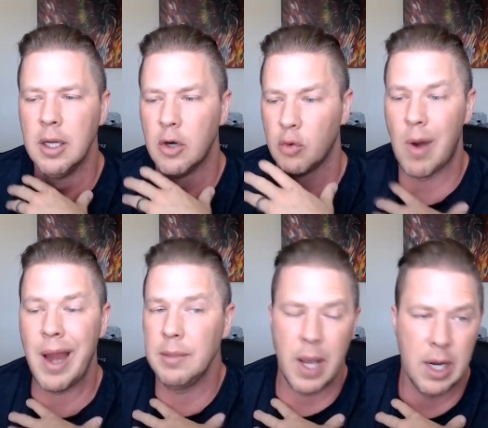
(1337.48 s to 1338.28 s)

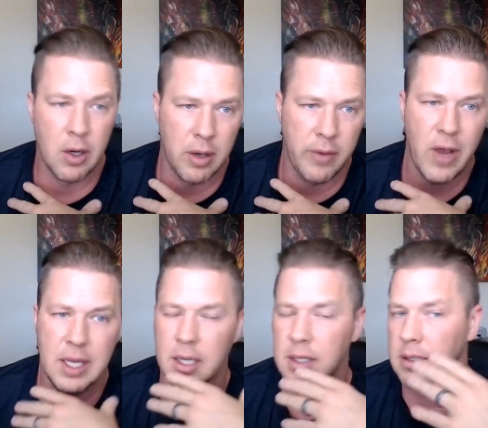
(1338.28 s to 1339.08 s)
write better, if I
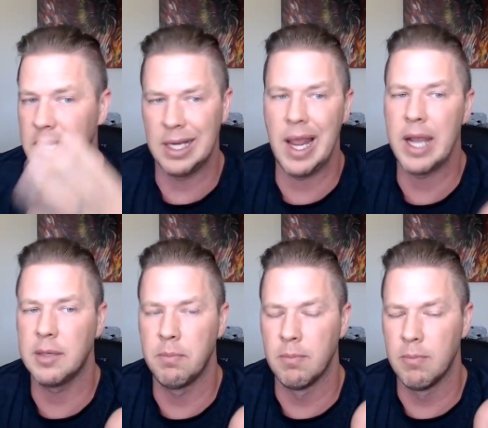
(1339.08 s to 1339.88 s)
can
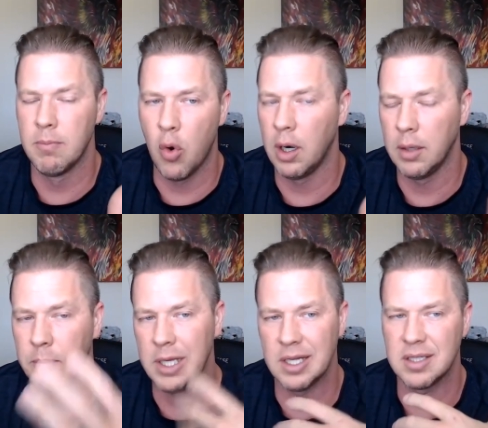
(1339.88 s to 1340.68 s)
connect more
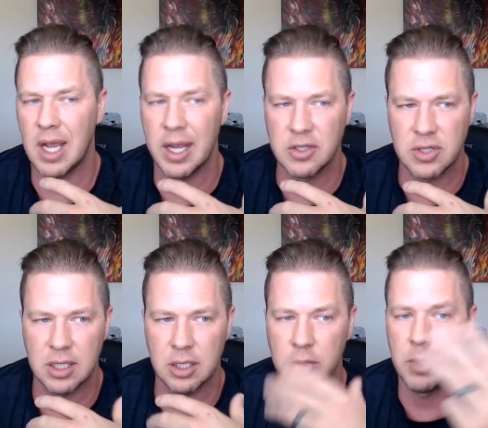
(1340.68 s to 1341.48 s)
because I
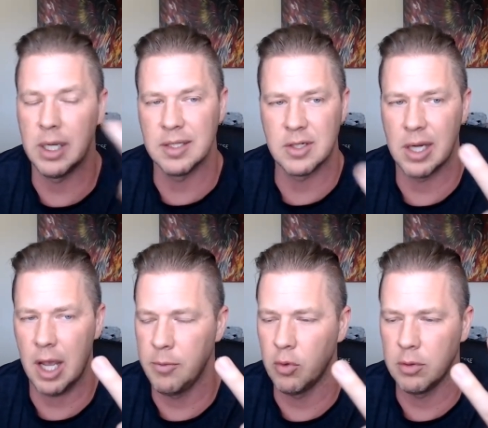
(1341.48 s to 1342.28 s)
exercise a little bit, it's going to
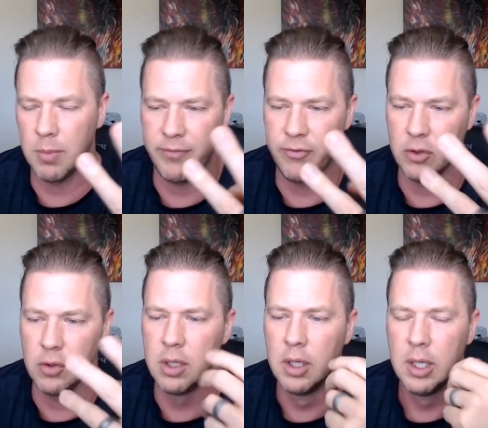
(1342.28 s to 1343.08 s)
help me with my
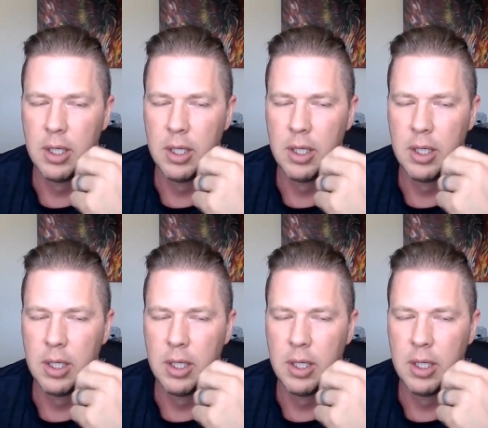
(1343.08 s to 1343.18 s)
food